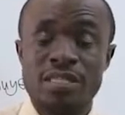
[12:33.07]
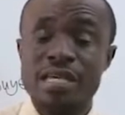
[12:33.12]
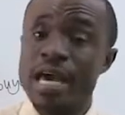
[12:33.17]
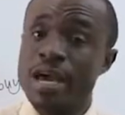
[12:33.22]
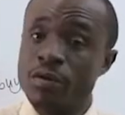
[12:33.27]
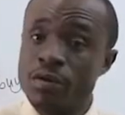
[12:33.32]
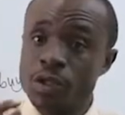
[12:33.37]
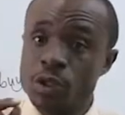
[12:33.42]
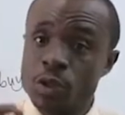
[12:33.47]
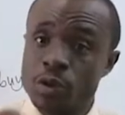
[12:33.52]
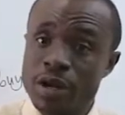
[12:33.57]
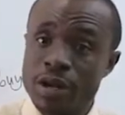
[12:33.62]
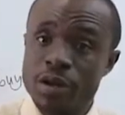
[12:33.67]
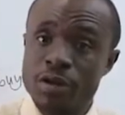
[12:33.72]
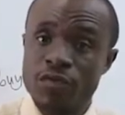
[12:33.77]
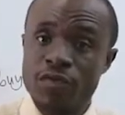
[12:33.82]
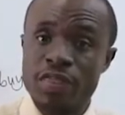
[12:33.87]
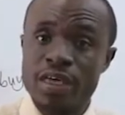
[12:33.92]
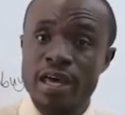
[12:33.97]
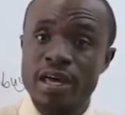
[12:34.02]
Are you going to write
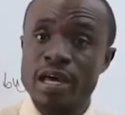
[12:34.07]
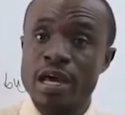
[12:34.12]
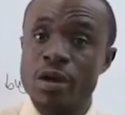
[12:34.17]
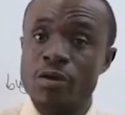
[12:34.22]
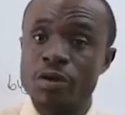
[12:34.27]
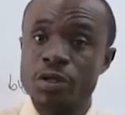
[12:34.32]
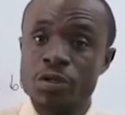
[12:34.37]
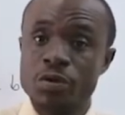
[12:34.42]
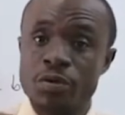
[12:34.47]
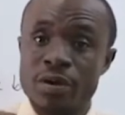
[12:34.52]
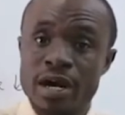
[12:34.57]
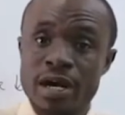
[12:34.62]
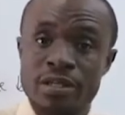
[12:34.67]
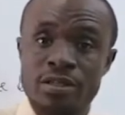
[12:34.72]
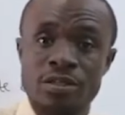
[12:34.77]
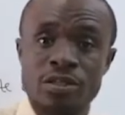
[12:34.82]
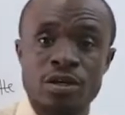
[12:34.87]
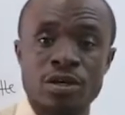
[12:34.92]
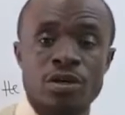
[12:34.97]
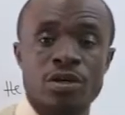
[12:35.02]
NOVDEC? Are you going to
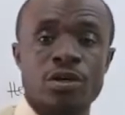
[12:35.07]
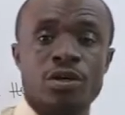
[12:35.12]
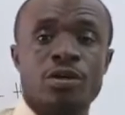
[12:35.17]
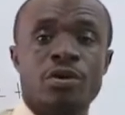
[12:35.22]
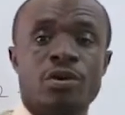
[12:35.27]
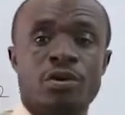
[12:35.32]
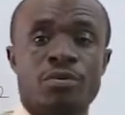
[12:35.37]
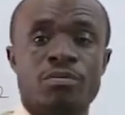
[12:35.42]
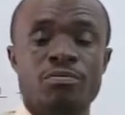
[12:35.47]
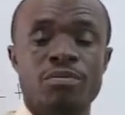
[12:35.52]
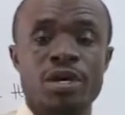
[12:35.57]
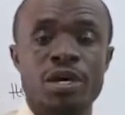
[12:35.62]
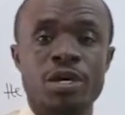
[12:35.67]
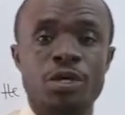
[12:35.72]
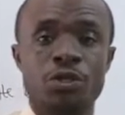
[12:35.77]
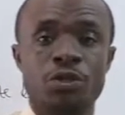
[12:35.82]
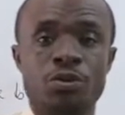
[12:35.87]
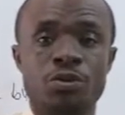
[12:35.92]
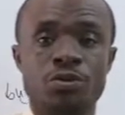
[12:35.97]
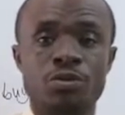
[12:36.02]
write your
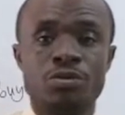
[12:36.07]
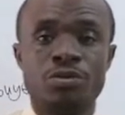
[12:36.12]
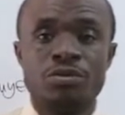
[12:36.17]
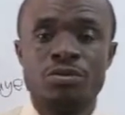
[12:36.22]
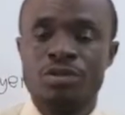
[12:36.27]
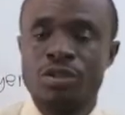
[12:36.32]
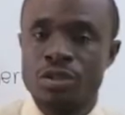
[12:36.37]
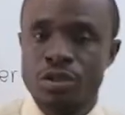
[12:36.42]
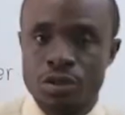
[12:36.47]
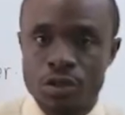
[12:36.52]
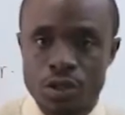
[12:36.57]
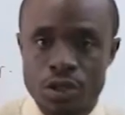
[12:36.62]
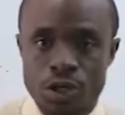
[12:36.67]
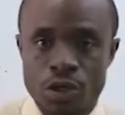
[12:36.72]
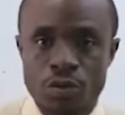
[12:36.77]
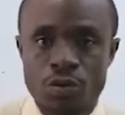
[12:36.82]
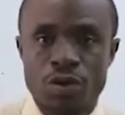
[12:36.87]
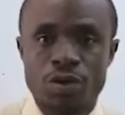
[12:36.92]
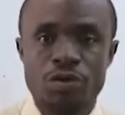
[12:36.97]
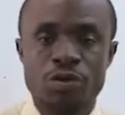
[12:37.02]
May, June? Do
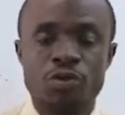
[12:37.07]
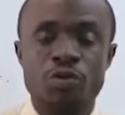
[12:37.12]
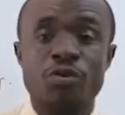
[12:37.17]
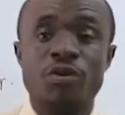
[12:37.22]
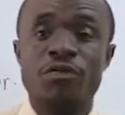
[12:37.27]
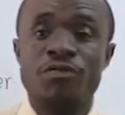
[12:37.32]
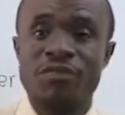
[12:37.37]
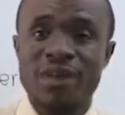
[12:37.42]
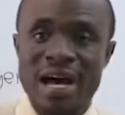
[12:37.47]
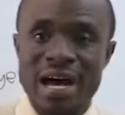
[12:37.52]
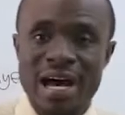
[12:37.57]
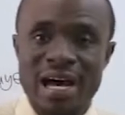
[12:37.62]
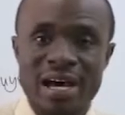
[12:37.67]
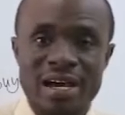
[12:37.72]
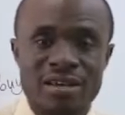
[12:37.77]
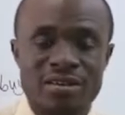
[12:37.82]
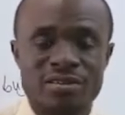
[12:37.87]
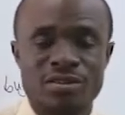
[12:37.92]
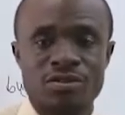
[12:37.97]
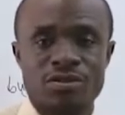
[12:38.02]
you want to
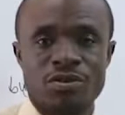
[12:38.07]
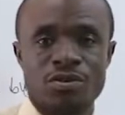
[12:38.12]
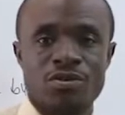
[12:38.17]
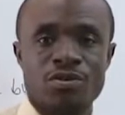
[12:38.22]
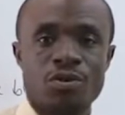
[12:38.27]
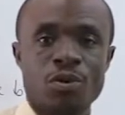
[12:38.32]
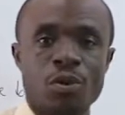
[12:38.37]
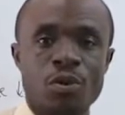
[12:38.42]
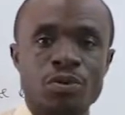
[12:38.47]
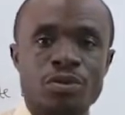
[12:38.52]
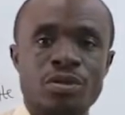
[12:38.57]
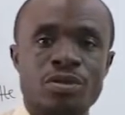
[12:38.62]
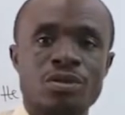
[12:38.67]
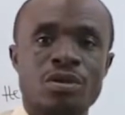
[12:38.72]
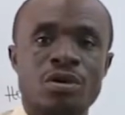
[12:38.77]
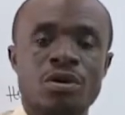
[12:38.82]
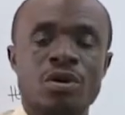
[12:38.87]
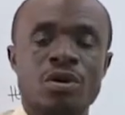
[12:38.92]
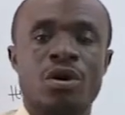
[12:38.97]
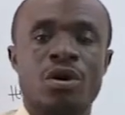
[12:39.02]
revise your notes
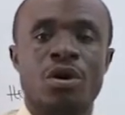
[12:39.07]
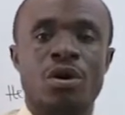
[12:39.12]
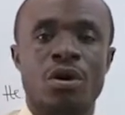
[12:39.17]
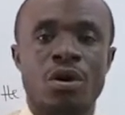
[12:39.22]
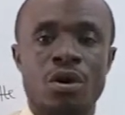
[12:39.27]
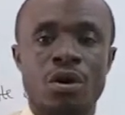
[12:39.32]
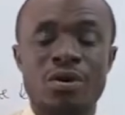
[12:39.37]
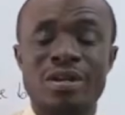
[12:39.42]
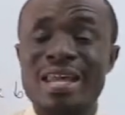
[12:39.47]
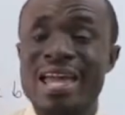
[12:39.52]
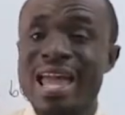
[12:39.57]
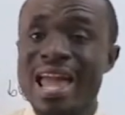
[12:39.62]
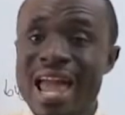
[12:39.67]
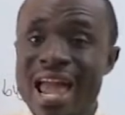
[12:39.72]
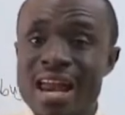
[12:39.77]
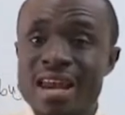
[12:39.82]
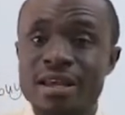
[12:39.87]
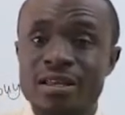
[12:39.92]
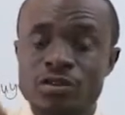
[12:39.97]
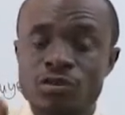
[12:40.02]
on
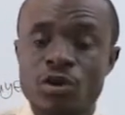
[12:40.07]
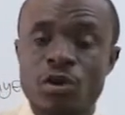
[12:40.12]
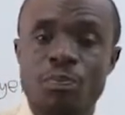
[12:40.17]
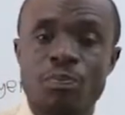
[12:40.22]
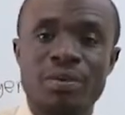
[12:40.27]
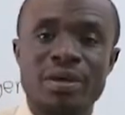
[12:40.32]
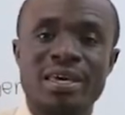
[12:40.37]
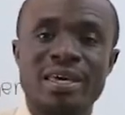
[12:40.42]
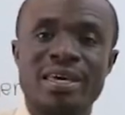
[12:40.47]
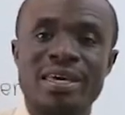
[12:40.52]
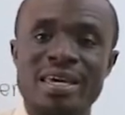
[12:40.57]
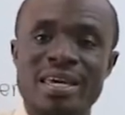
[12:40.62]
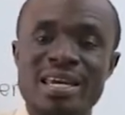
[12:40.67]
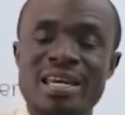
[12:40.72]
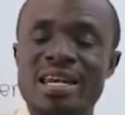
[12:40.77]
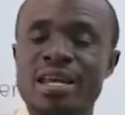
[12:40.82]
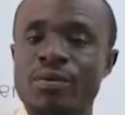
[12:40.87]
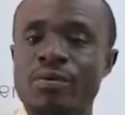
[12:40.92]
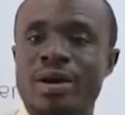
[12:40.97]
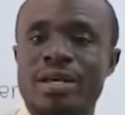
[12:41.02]
any topic
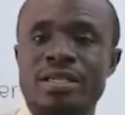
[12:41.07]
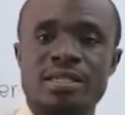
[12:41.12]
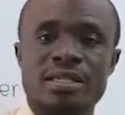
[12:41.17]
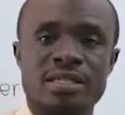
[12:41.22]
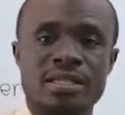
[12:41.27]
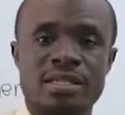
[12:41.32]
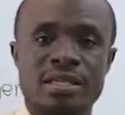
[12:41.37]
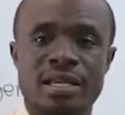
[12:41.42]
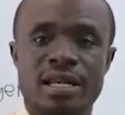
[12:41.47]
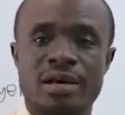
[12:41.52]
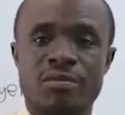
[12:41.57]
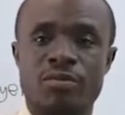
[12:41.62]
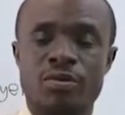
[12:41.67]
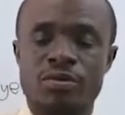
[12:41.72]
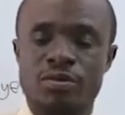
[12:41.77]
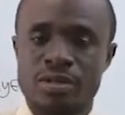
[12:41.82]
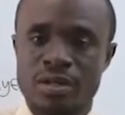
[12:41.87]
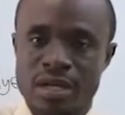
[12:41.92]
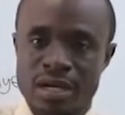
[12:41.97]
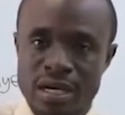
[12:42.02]
in the Wassce
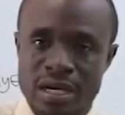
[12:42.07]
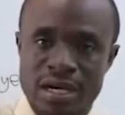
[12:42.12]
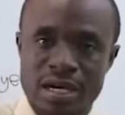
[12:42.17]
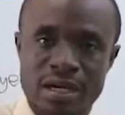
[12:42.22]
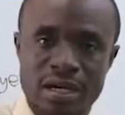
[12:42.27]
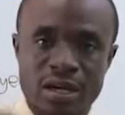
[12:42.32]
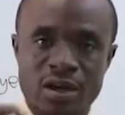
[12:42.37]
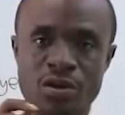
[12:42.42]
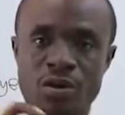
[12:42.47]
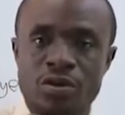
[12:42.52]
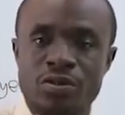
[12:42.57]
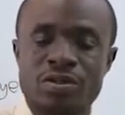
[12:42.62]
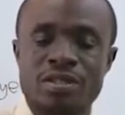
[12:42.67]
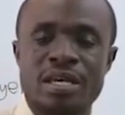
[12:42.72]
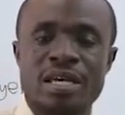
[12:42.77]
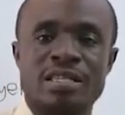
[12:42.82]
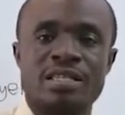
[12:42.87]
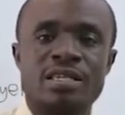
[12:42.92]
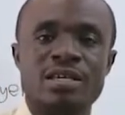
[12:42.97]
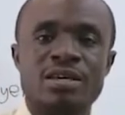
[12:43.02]
syllabus? Kindly
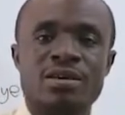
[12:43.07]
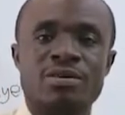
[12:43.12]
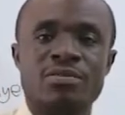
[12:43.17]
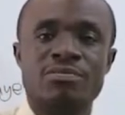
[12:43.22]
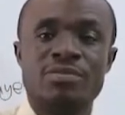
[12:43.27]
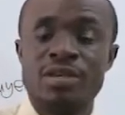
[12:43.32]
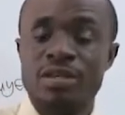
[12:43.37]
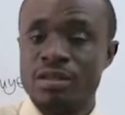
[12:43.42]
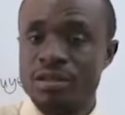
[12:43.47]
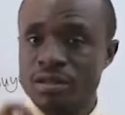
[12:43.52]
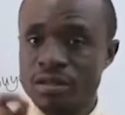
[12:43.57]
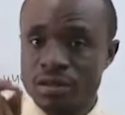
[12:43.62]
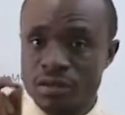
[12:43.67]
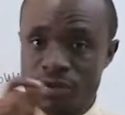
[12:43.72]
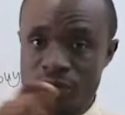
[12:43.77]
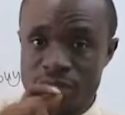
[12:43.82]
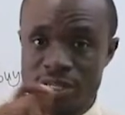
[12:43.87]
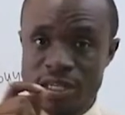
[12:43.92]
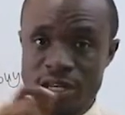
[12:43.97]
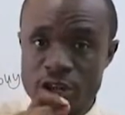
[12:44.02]
contact me.
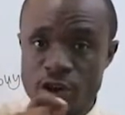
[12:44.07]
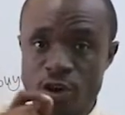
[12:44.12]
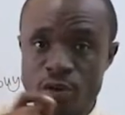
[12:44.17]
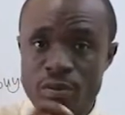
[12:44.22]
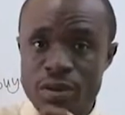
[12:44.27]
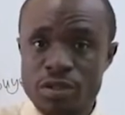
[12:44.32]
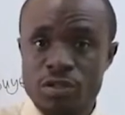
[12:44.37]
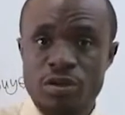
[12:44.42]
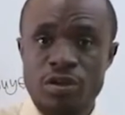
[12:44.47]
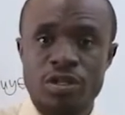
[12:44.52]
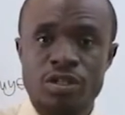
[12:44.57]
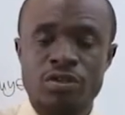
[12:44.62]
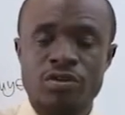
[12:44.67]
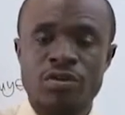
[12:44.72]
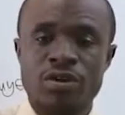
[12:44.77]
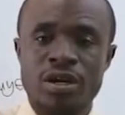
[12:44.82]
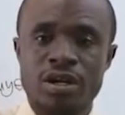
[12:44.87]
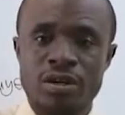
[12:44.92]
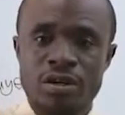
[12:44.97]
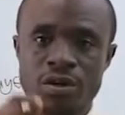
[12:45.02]
You see the numbers on the
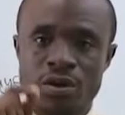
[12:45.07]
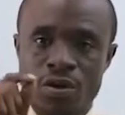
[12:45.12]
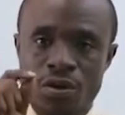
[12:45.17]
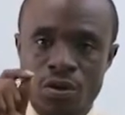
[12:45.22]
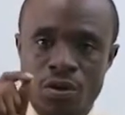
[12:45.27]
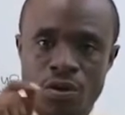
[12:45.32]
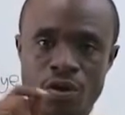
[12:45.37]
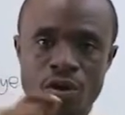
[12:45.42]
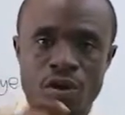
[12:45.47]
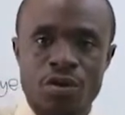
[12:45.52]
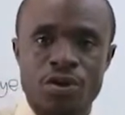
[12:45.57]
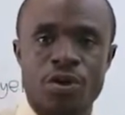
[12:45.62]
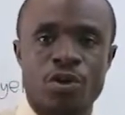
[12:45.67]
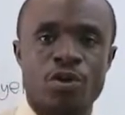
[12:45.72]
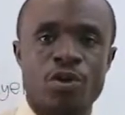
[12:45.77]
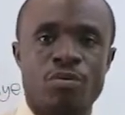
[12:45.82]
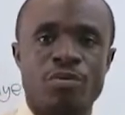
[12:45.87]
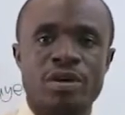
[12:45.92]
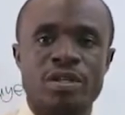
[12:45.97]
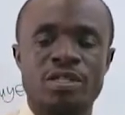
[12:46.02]
screen? Call the
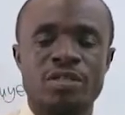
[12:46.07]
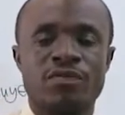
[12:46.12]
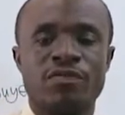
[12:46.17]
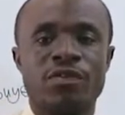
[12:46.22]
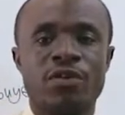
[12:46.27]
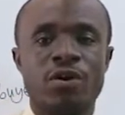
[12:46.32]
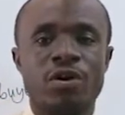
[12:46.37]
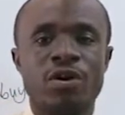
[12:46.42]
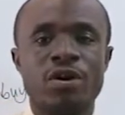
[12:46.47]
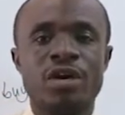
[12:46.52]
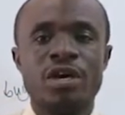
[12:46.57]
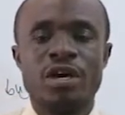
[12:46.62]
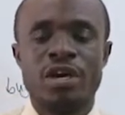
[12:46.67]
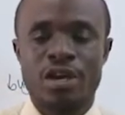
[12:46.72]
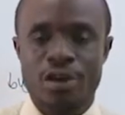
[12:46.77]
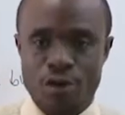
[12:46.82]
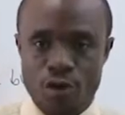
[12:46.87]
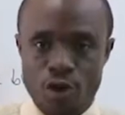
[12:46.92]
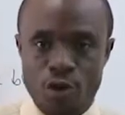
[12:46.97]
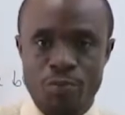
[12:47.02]
numbers for
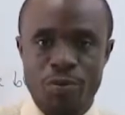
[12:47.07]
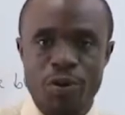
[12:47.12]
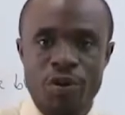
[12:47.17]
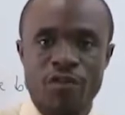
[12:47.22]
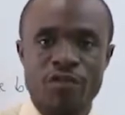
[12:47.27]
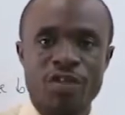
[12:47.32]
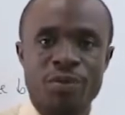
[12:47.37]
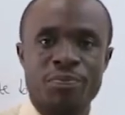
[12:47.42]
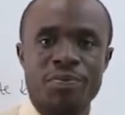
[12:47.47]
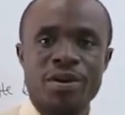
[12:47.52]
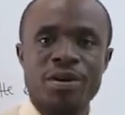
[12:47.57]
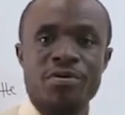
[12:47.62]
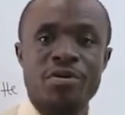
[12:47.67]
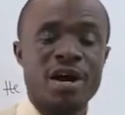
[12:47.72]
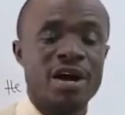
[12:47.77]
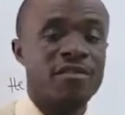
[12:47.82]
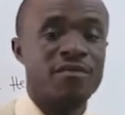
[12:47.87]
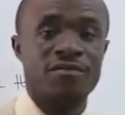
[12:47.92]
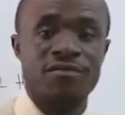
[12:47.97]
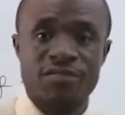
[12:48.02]
a copy of the pen
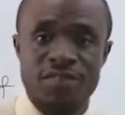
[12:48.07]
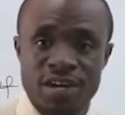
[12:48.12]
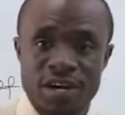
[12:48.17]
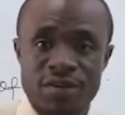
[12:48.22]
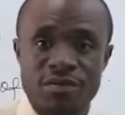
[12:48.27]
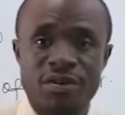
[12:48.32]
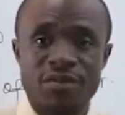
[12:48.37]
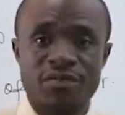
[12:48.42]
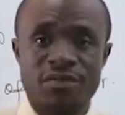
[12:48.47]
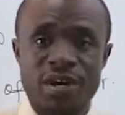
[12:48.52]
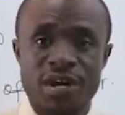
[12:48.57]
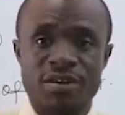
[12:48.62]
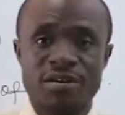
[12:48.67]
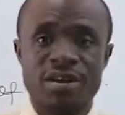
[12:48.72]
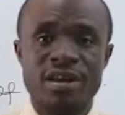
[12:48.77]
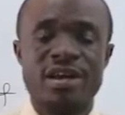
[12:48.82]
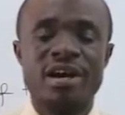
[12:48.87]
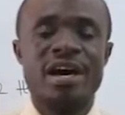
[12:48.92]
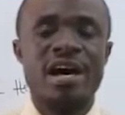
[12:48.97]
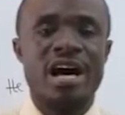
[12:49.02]
drive. Very,
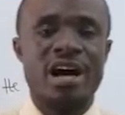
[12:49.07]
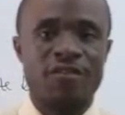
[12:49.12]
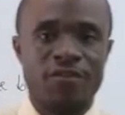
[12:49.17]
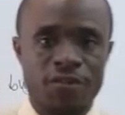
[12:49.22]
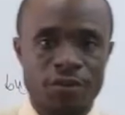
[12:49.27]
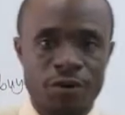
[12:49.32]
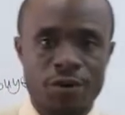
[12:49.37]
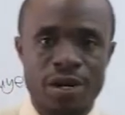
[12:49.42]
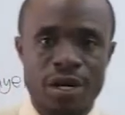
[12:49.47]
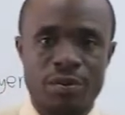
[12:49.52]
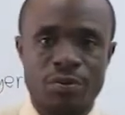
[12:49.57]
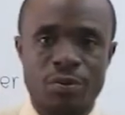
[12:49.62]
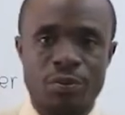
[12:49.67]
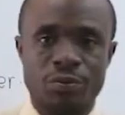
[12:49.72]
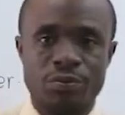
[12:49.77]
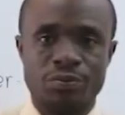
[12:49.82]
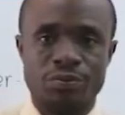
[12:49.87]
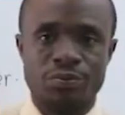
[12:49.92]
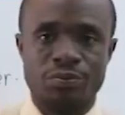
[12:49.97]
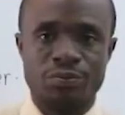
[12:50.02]
very affordable.